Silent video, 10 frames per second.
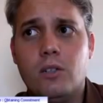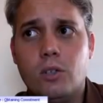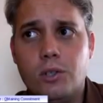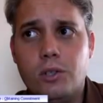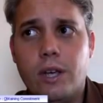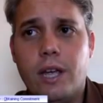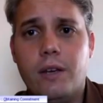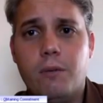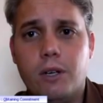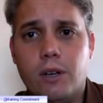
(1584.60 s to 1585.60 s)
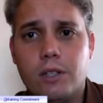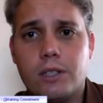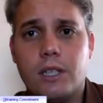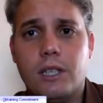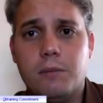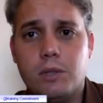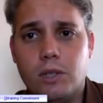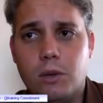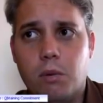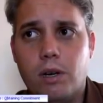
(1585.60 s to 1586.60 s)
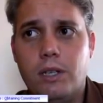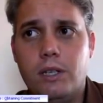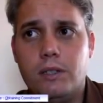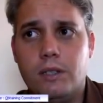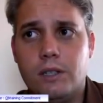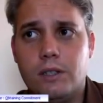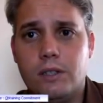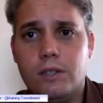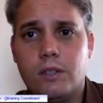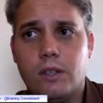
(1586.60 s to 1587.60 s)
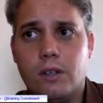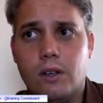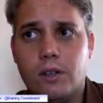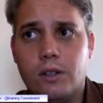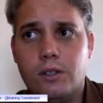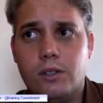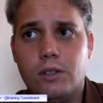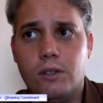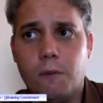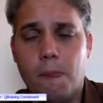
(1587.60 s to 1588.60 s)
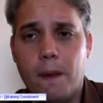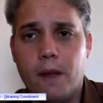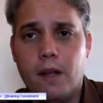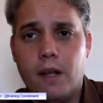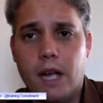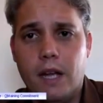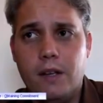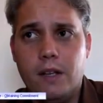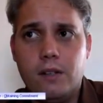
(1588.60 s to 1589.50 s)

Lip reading: Nod your head when asking them, so your body gestures are good too. And